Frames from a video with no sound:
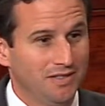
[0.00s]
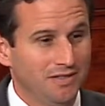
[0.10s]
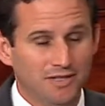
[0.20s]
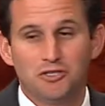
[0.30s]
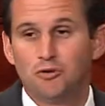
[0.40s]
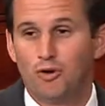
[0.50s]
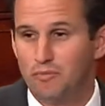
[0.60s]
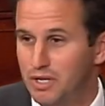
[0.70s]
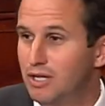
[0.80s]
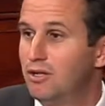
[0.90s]
that you are a
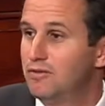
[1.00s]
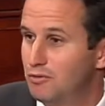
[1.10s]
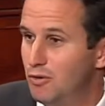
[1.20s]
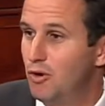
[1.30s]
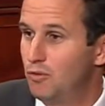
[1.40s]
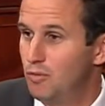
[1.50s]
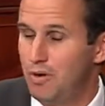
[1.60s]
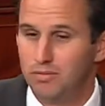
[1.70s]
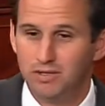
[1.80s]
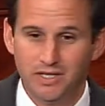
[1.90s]
middle-of-the-road
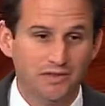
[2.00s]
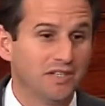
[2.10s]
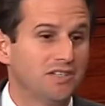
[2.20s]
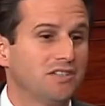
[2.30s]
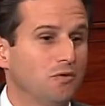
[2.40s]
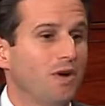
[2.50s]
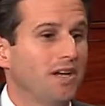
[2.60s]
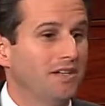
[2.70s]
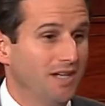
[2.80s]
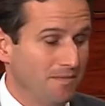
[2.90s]
Republican. This is the way
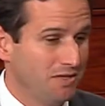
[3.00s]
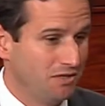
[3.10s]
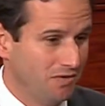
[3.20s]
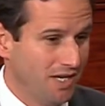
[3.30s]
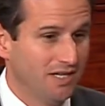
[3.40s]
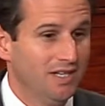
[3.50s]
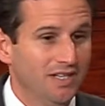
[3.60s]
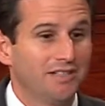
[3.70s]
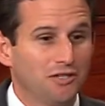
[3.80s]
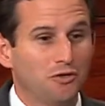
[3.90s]
to
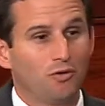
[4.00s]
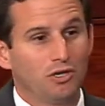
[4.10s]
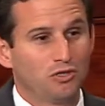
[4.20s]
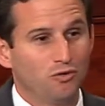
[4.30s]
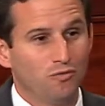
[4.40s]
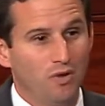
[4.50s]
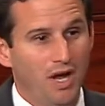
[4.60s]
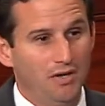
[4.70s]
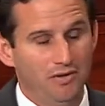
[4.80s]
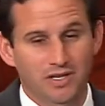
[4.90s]
demonstrate that you are a true
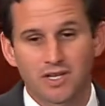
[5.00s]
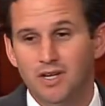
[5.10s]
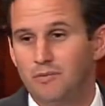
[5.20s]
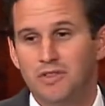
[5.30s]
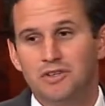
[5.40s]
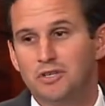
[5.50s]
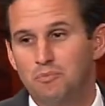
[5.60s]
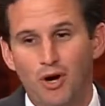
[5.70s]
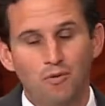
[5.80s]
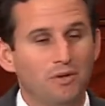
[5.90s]
moderate. When the
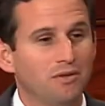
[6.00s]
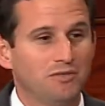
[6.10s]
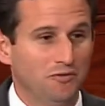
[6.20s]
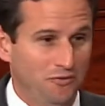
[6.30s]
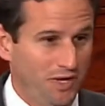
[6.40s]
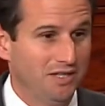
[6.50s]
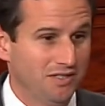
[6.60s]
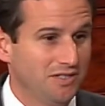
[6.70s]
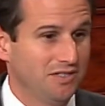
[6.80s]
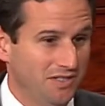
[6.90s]
Department of
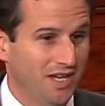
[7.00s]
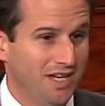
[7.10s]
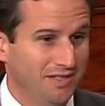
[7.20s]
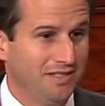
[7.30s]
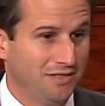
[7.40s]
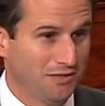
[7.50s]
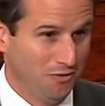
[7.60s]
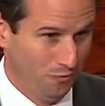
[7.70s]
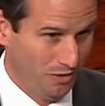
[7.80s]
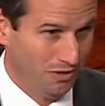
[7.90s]
Defense is saying this is
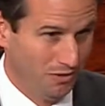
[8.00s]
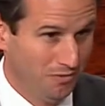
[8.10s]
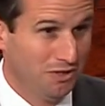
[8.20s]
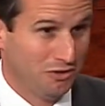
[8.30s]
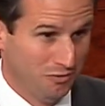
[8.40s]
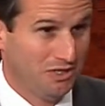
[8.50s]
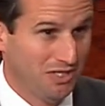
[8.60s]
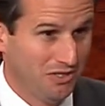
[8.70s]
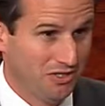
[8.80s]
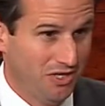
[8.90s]
a real
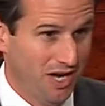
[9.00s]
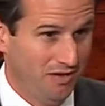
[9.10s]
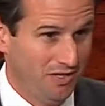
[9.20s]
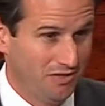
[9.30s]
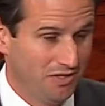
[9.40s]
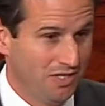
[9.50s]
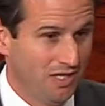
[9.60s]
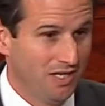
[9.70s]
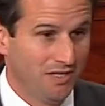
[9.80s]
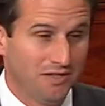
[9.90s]
strategic challenge,
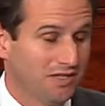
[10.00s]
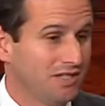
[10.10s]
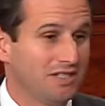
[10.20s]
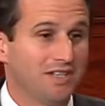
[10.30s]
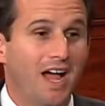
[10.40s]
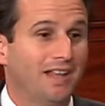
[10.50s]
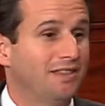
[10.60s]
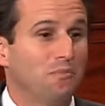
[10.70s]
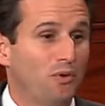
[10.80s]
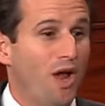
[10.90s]
this is not
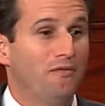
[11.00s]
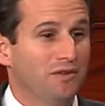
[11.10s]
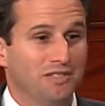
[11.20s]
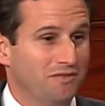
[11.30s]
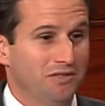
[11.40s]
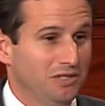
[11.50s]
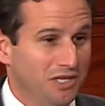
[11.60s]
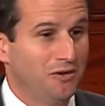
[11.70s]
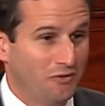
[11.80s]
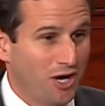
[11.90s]
the province of the
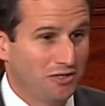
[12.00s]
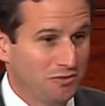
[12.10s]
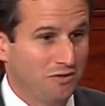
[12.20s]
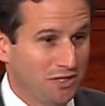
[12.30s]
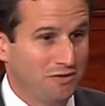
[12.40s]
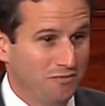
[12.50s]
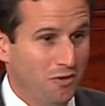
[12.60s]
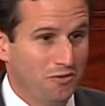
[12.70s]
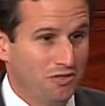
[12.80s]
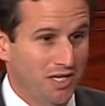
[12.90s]
League of Conservation
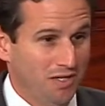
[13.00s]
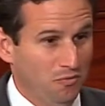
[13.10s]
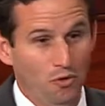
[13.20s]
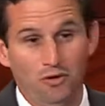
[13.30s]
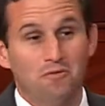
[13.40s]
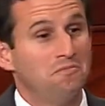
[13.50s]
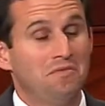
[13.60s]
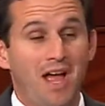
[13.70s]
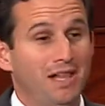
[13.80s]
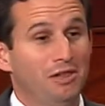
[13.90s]
Voters anymore.
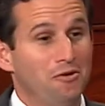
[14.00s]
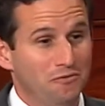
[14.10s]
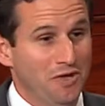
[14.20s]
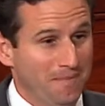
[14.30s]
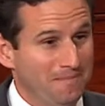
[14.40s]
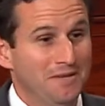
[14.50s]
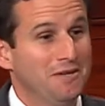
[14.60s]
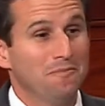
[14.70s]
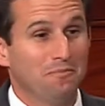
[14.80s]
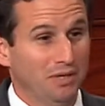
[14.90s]
I love them.
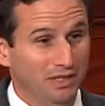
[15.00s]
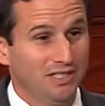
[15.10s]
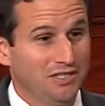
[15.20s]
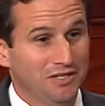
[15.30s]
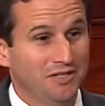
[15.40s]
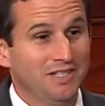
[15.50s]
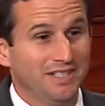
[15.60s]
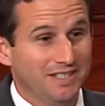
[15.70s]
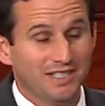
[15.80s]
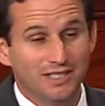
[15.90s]
But listen,
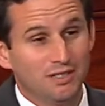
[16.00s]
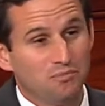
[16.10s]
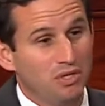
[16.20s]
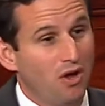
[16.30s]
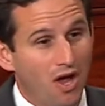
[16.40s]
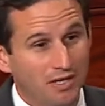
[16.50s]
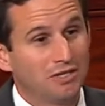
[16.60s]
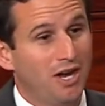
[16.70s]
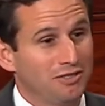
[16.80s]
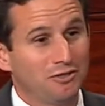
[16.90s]
this is beyond
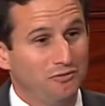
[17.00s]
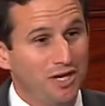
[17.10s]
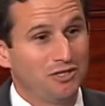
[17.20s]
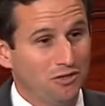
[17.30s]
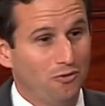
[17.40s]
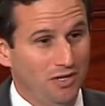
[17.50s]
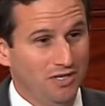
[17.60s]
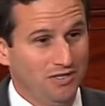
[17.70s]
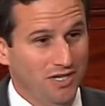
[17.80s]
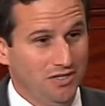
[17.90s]
conservation
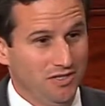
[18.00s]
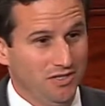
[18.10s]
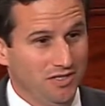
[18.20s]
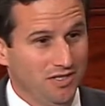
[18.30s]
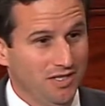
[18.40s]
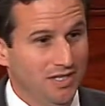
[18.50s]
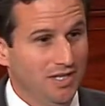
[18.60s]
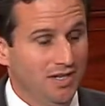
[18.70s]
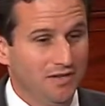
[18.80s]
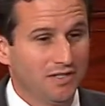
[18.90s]
organizations.
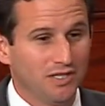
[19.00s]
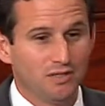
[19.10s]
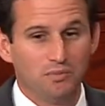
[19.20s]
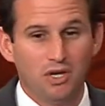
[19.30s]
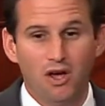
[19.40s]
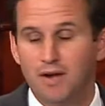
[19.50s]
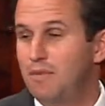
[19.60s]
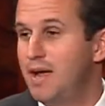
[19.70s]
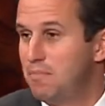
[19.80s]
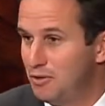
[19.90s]
This is beyond
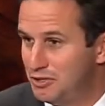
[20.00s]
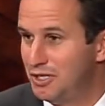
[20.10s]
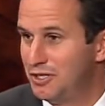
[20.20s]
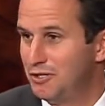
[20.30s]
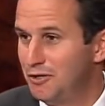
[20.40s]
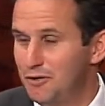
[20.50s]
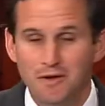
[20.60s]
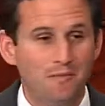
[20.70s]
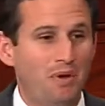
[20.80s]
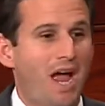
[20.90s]
my particular
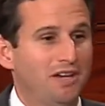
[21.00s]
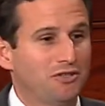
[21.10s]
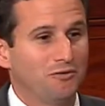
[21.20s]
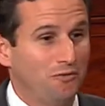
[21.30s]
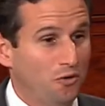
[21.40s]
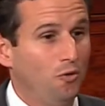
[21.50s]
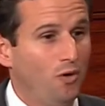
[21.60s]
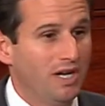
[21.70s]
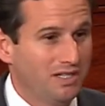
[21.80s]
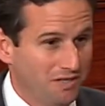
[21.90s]
passion for
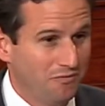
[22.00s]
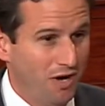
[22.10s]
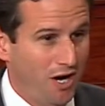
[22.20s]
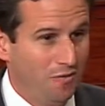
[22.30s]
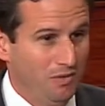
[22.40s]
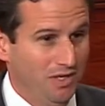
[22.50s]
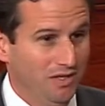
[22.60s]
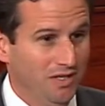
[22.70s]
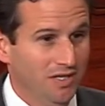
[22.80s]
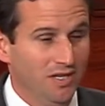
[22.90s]
Hawaii's environment.
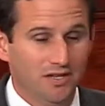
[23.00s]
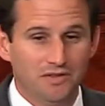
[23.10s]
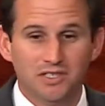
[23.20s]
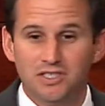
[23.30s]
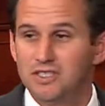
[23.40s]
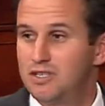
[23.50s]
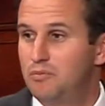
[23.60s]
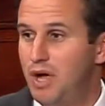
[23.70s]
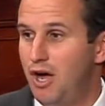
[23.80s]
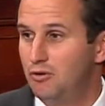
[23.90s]
This is
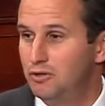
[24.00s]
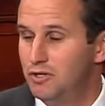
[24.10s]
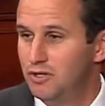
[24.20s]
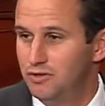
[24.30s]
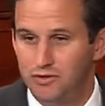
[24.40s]
about the